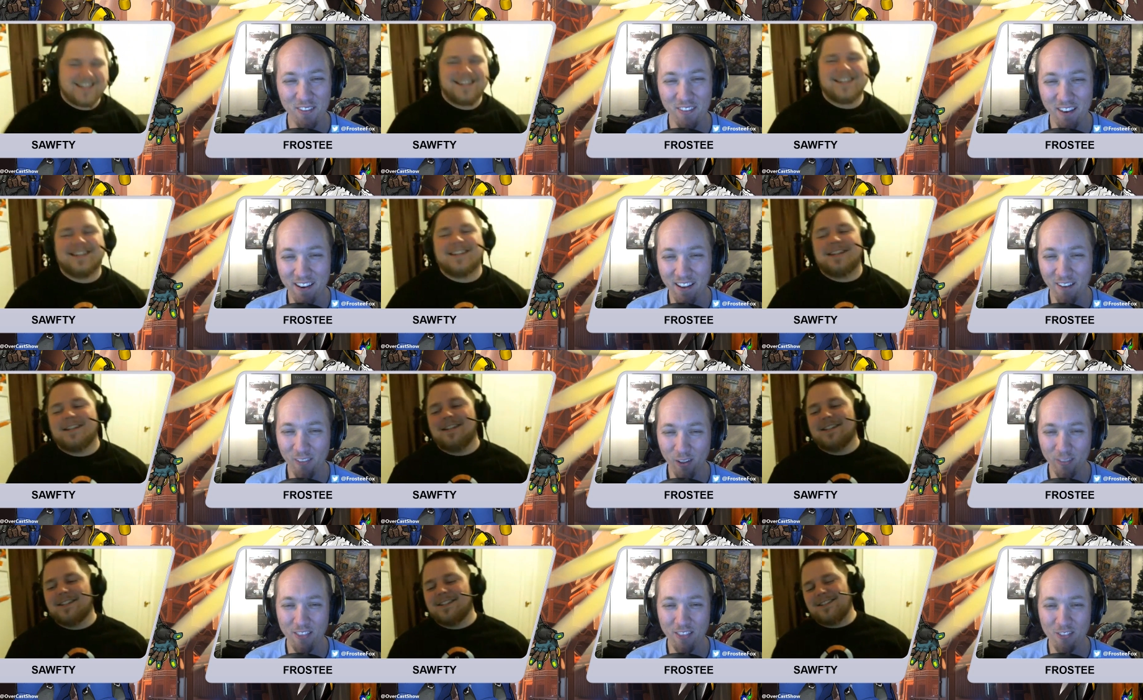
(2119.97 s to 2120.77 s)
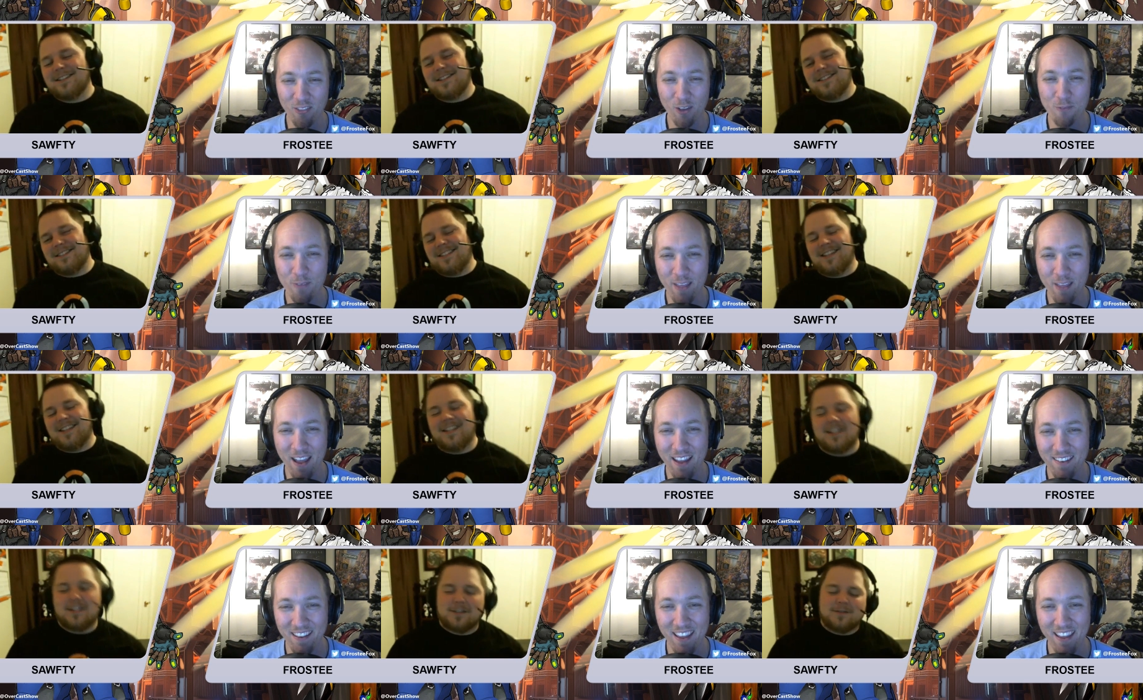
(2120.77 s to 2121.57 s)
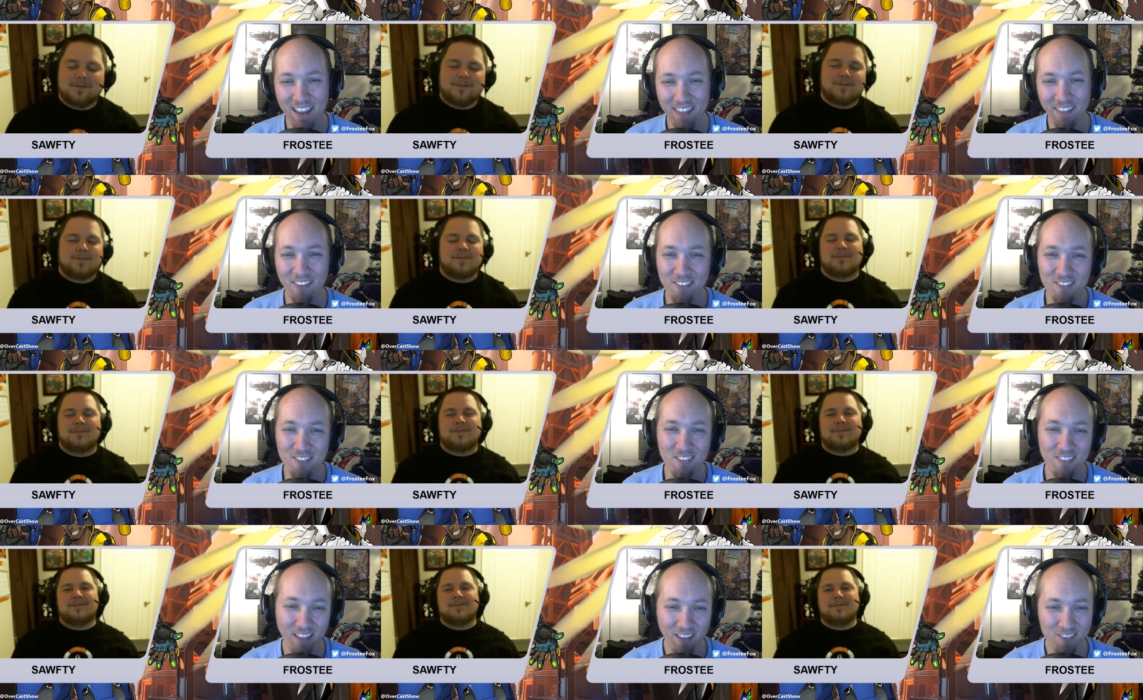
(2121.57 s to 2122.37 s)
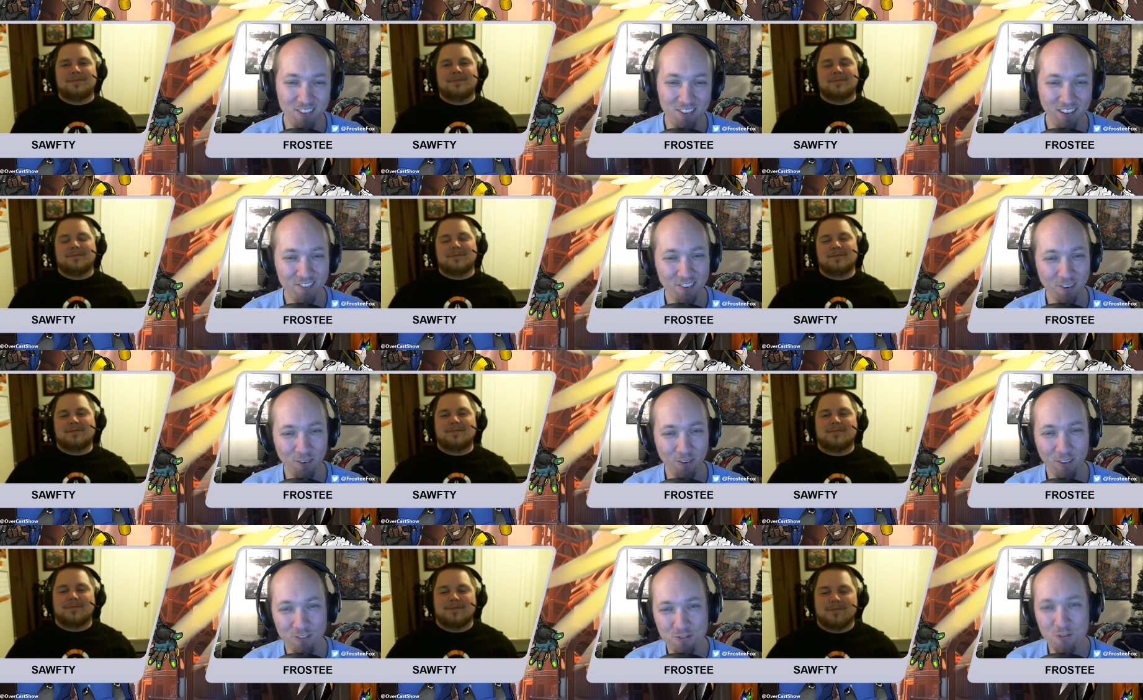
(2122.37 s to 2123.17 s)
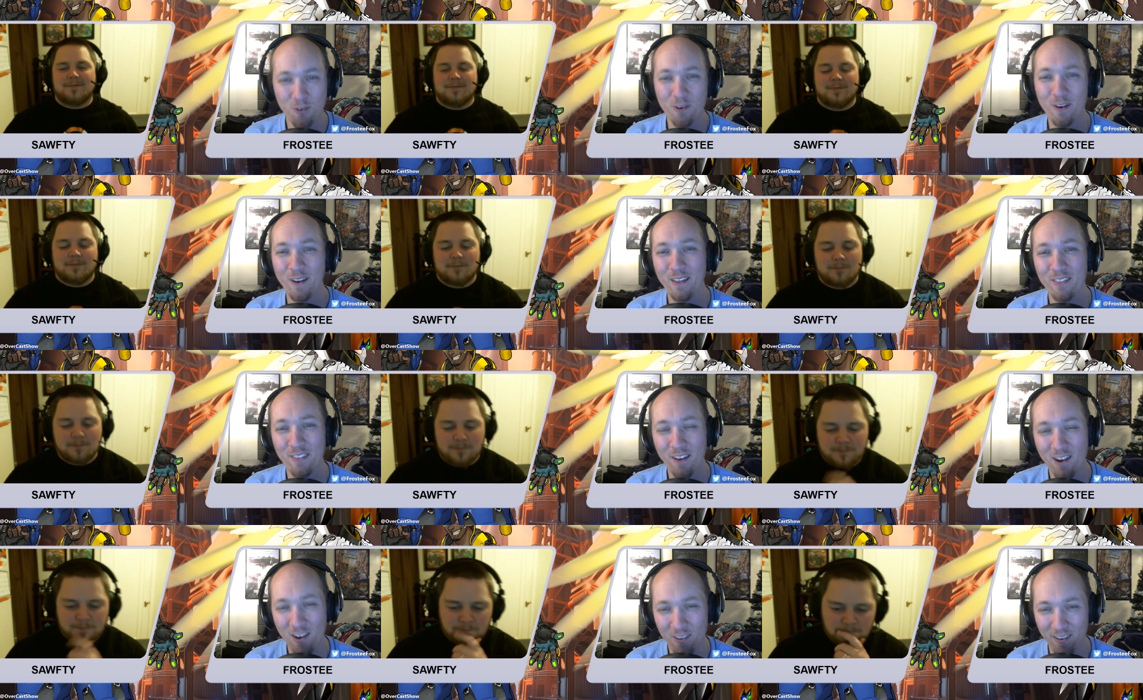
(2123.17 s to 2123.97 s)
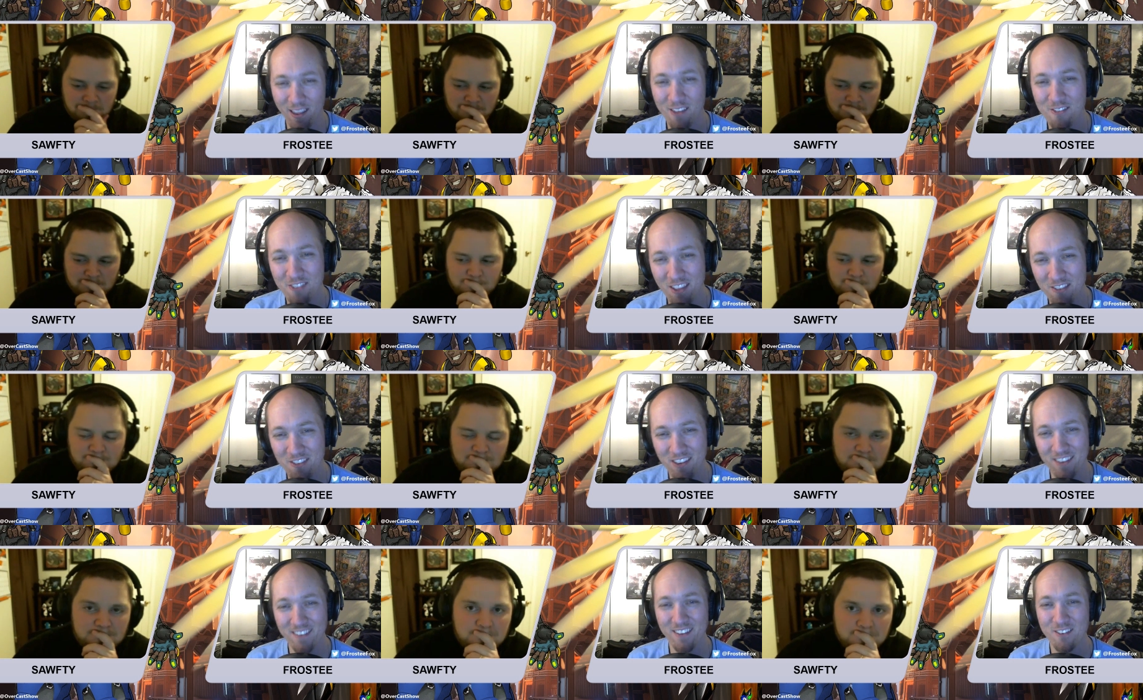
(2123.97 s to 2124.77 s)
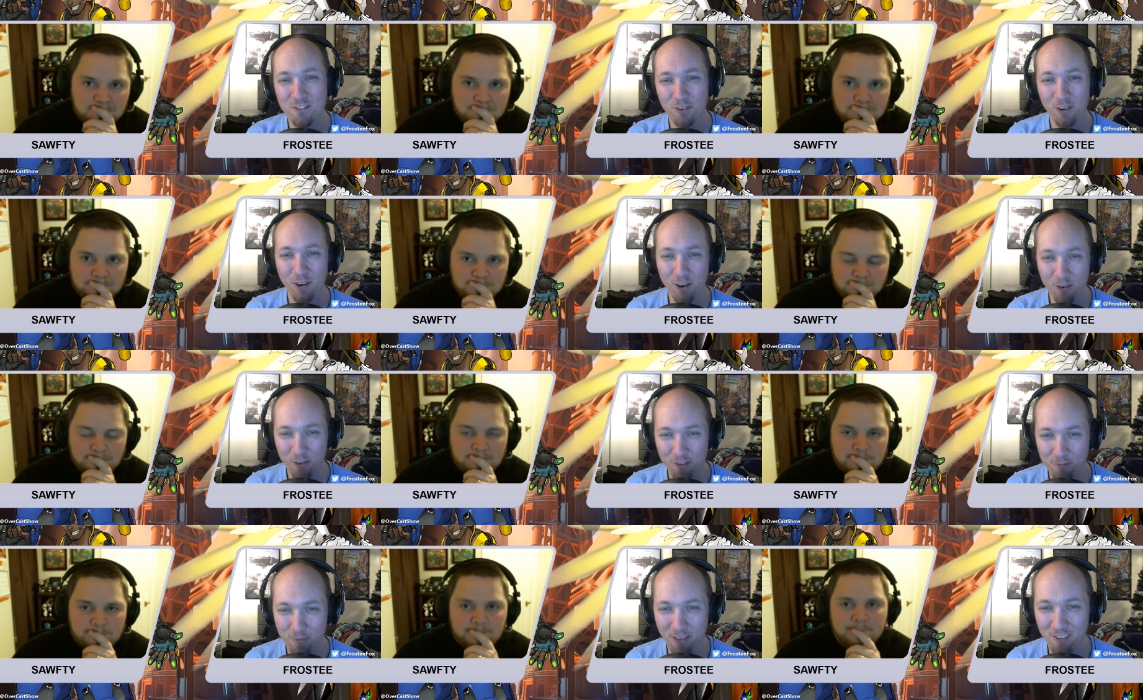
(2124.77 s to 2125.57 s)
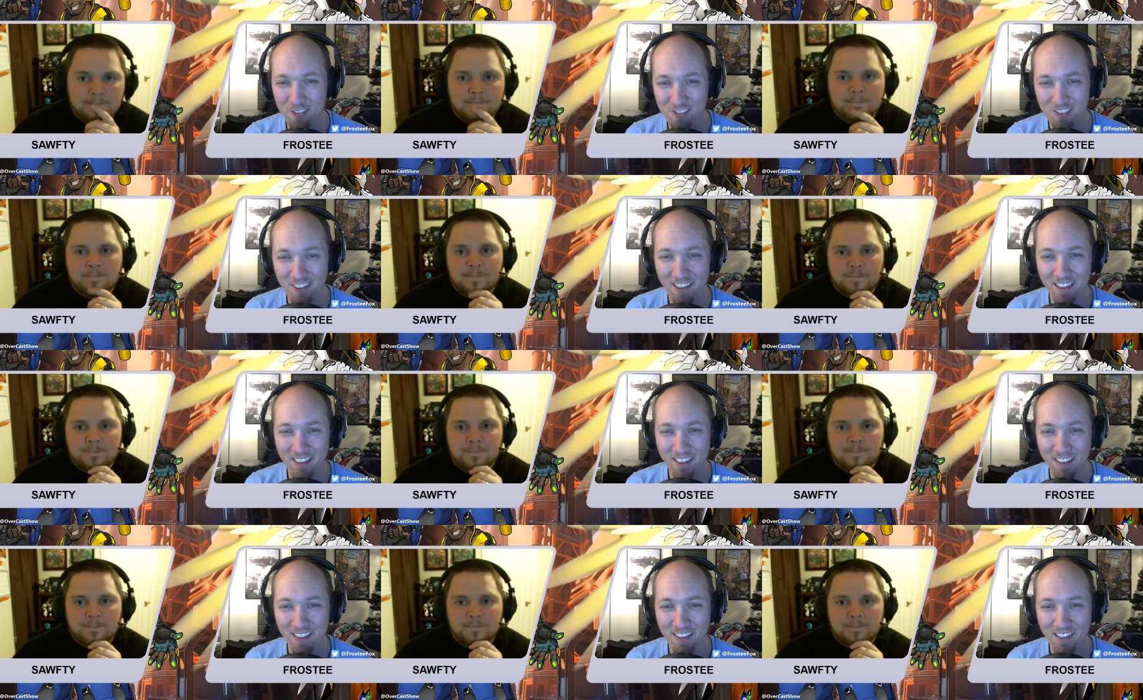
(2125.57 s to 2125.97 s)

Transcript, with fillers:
Speaker 1: you go. Look that. Look for that. And like like I said, so enjoy the holiday season. Enjoy your Christmas. Mm.